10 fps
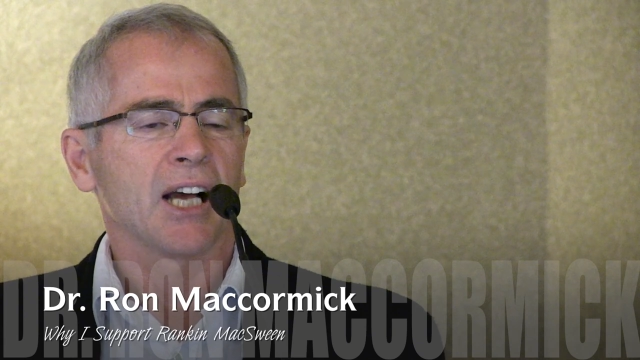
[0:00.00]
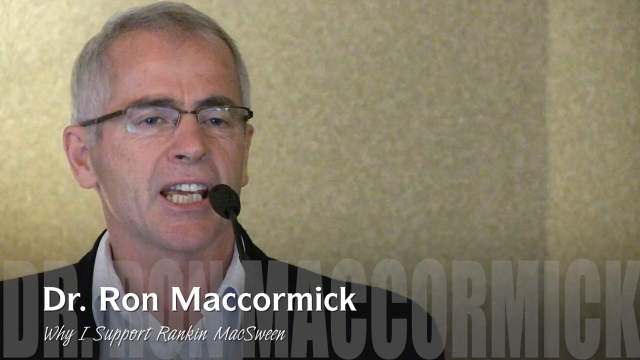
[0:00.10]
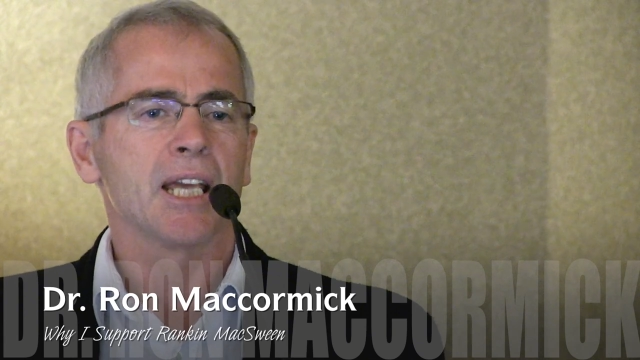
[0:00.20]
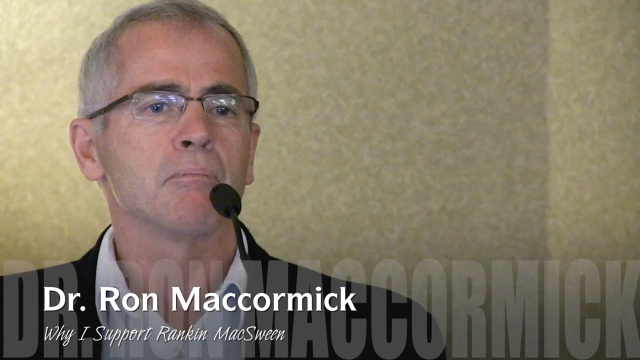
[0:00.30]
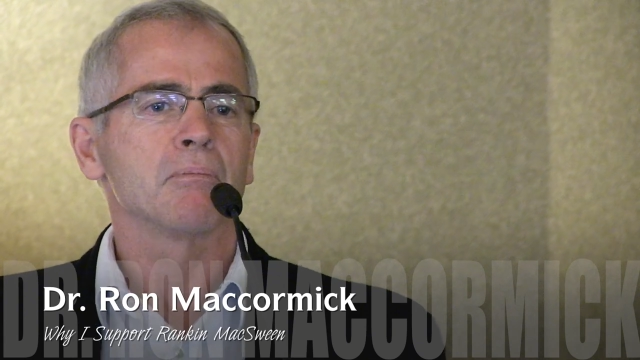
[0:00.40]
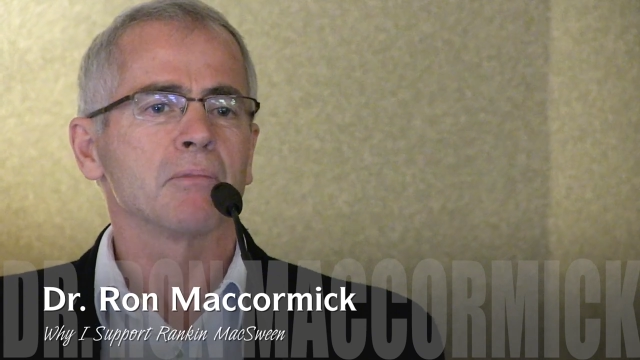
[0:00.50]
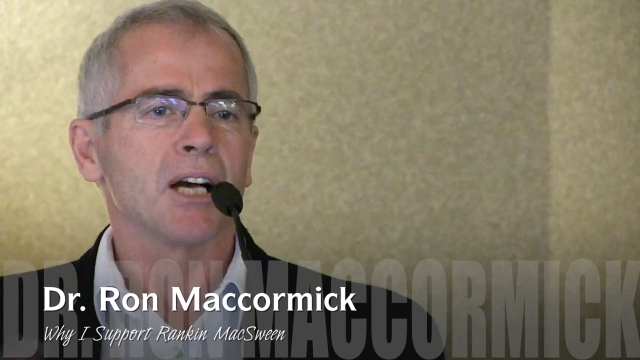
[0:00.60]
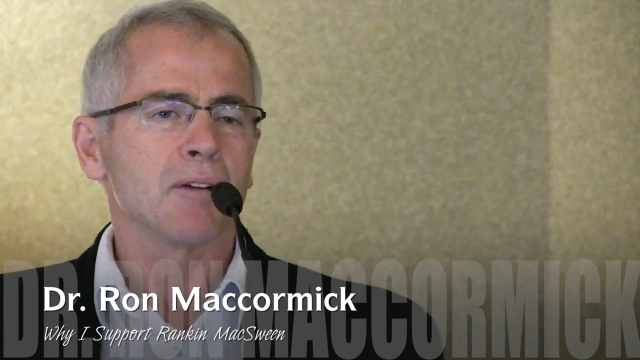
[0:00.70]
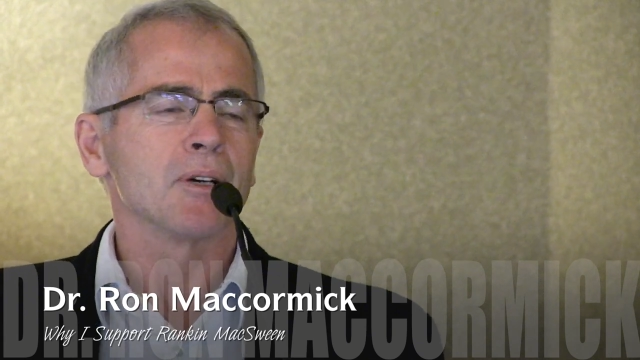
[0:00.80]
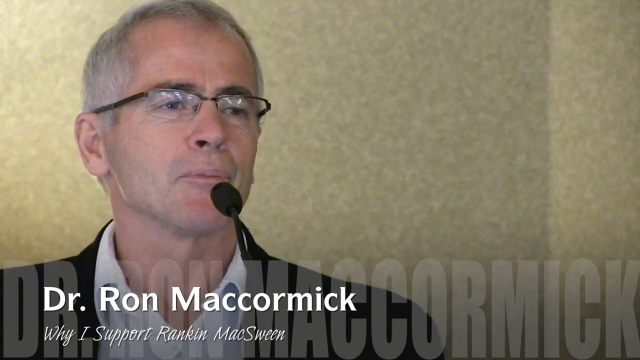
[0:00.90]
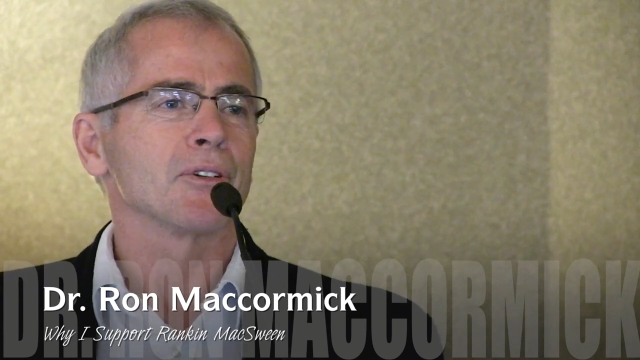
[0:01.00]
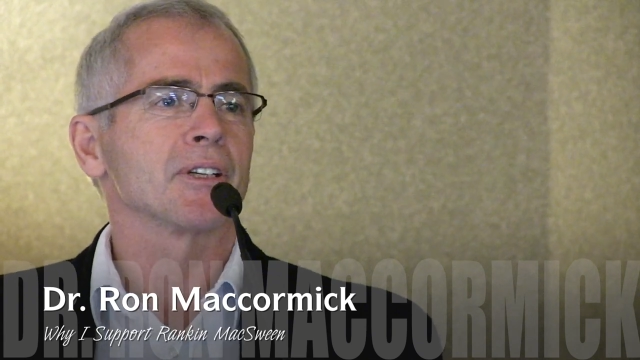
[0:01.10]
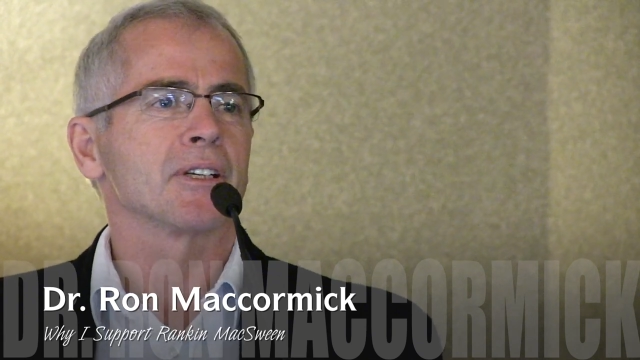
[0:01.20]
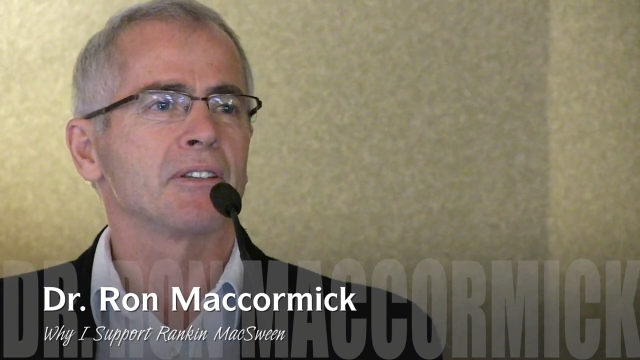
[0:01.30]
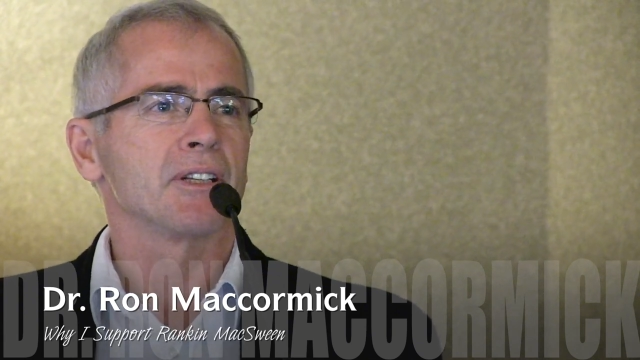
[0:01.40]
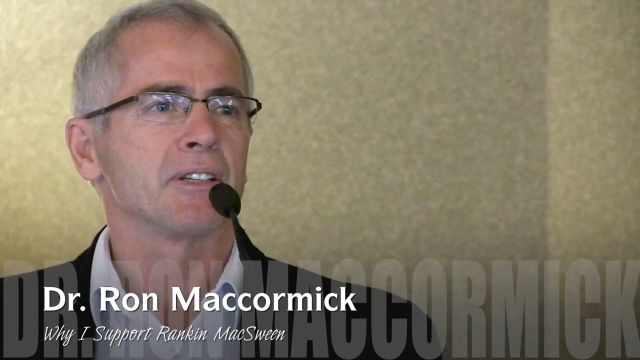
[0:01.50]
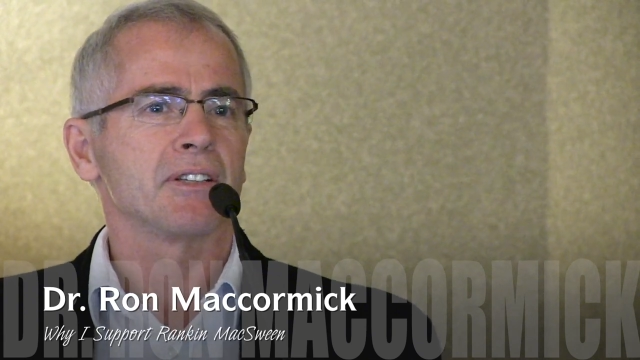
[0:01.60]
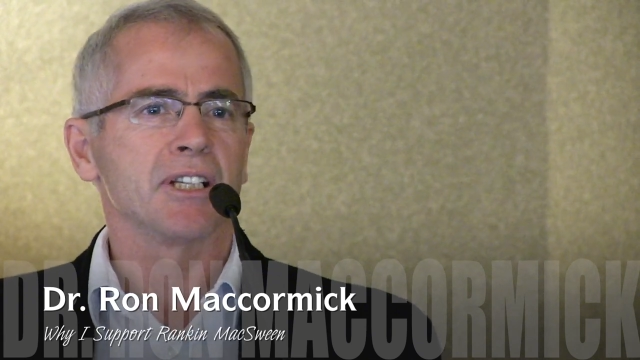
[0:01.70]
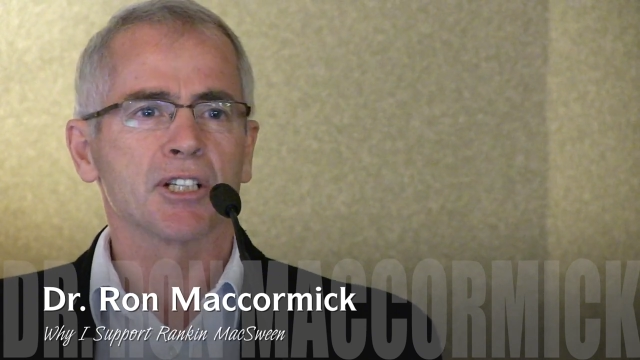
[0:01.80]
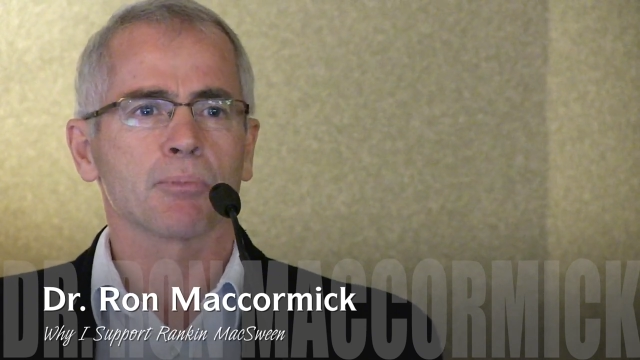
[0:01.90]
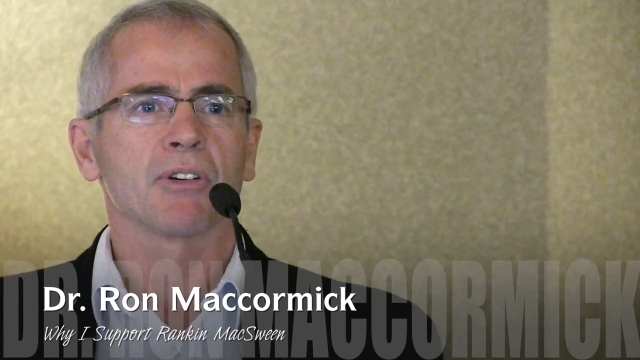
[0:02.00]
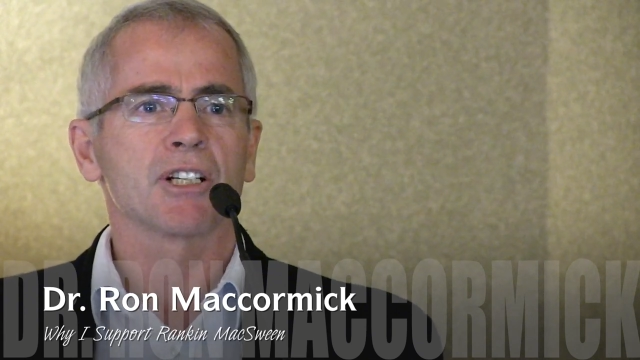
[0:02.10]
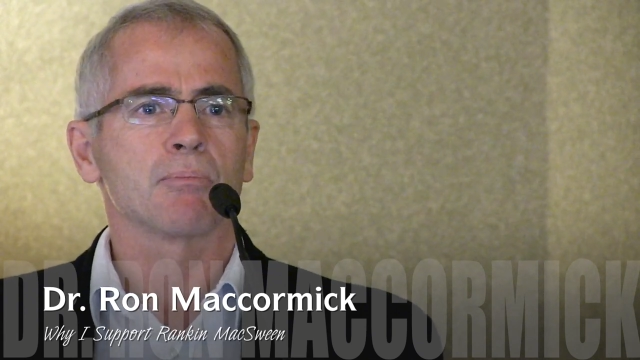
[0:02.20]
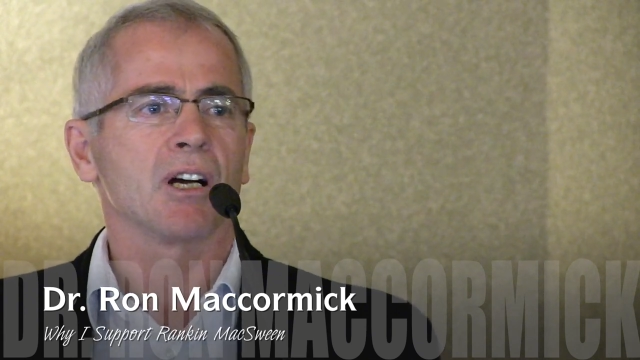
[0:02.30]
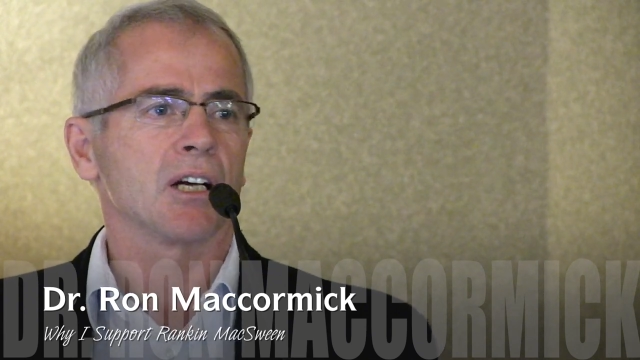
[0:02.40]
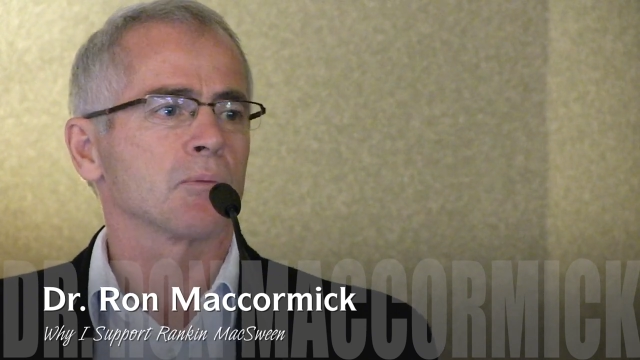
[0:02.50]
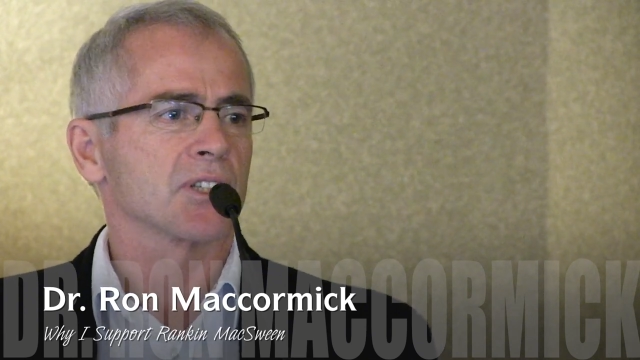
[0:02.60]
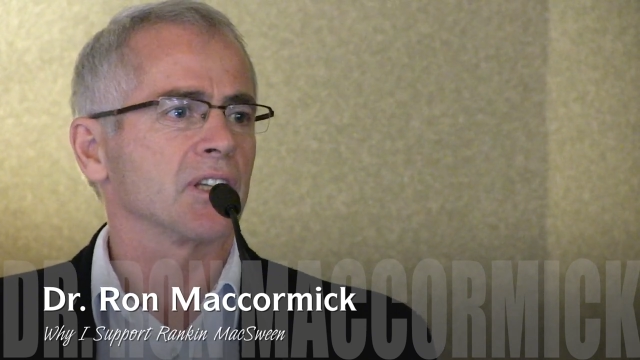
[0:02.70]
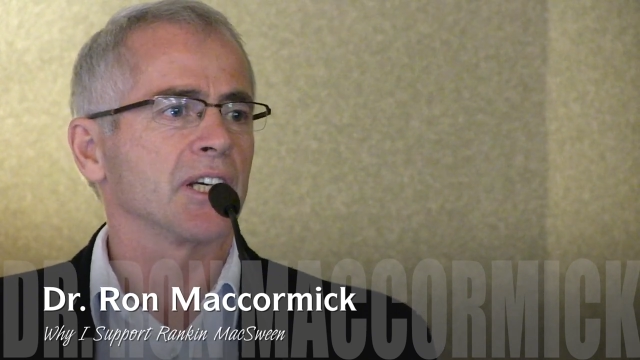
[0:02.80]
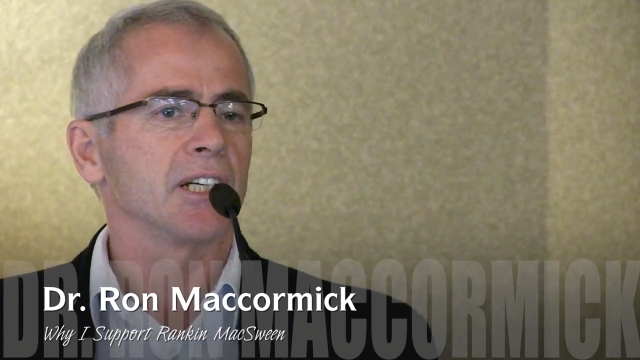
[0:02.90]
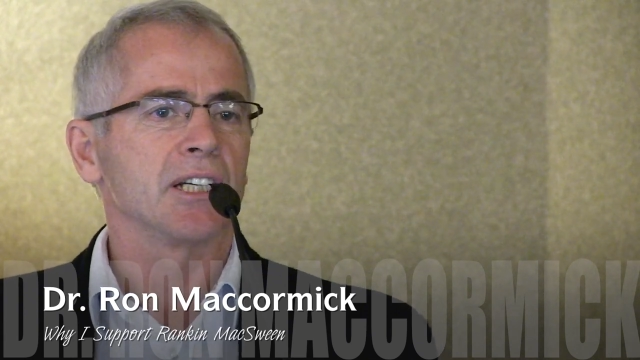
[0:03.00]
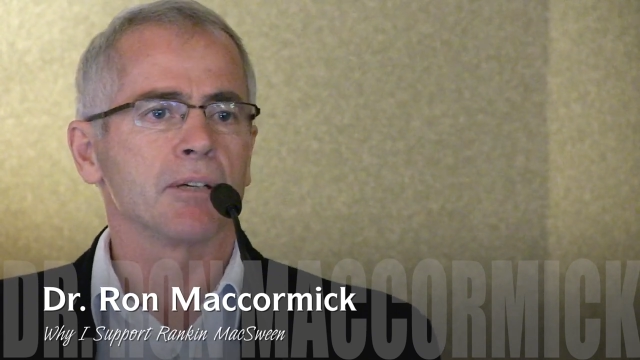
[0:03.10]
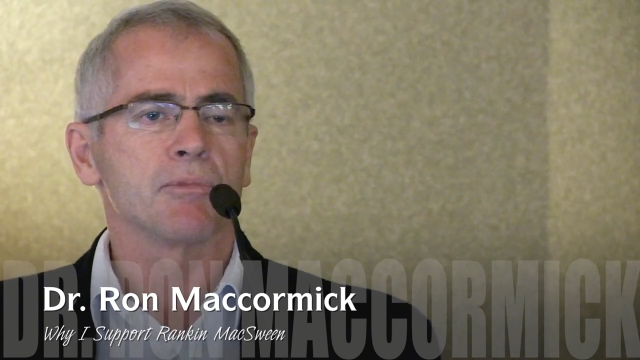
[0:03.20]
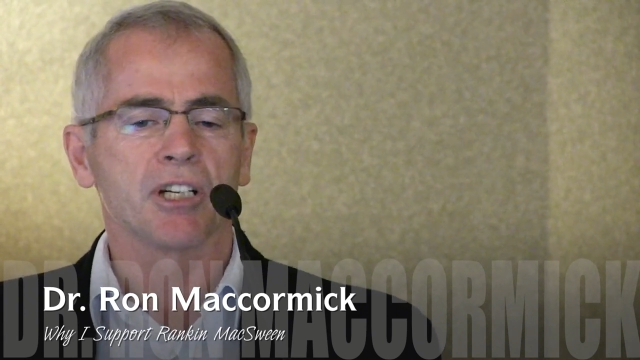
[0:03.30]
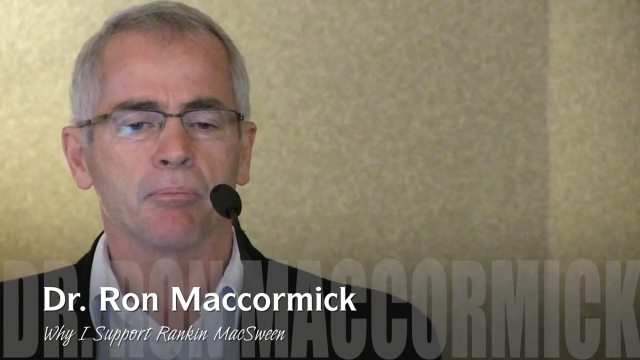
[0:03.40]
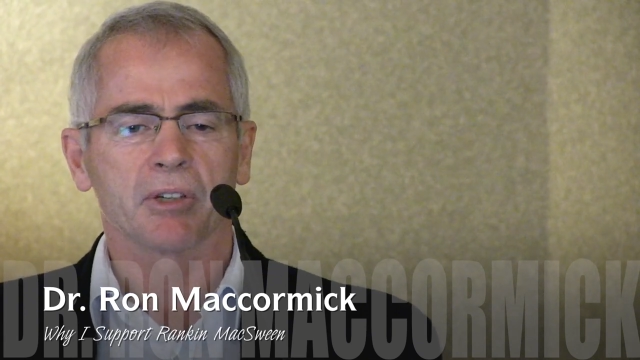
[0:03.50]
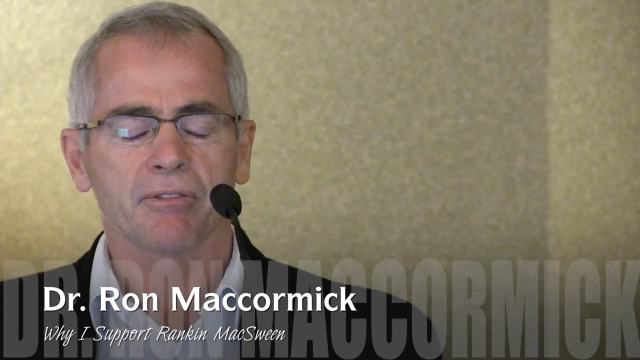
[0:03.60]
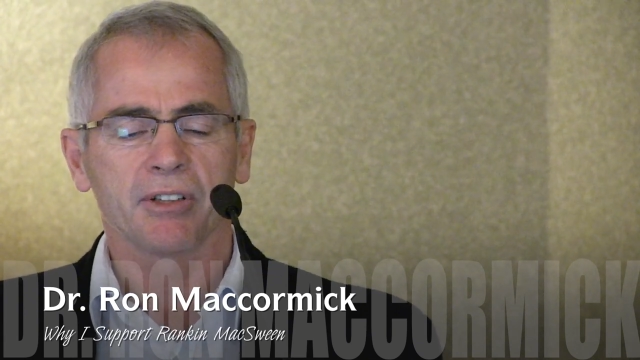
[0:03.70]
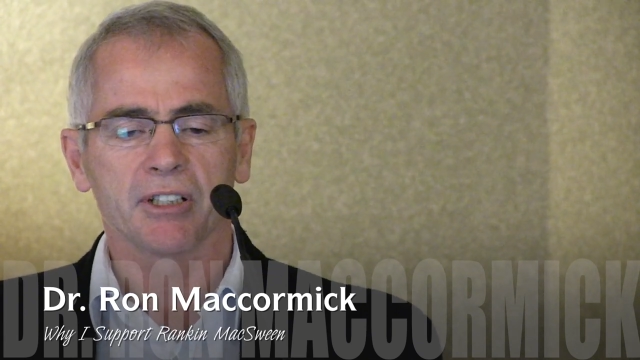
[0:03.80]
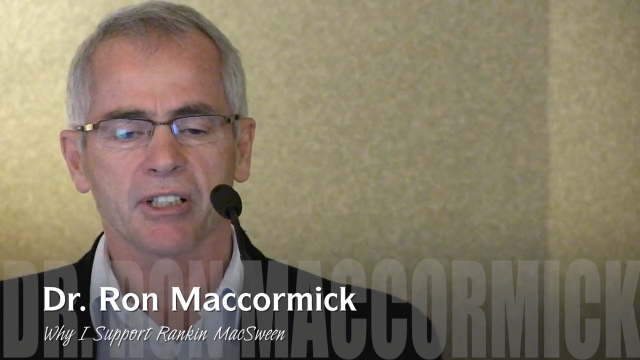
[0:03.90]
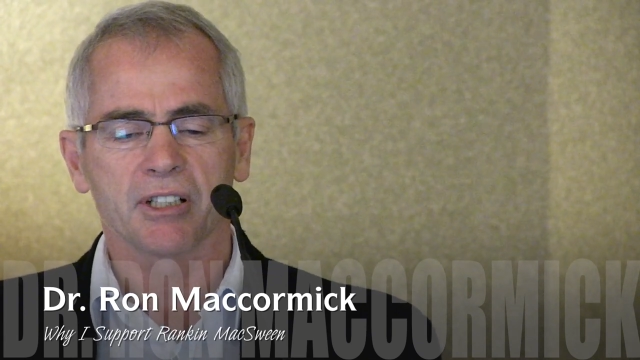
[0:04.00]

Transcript: remember the inspiration behind it was a lady named Jean McPhee.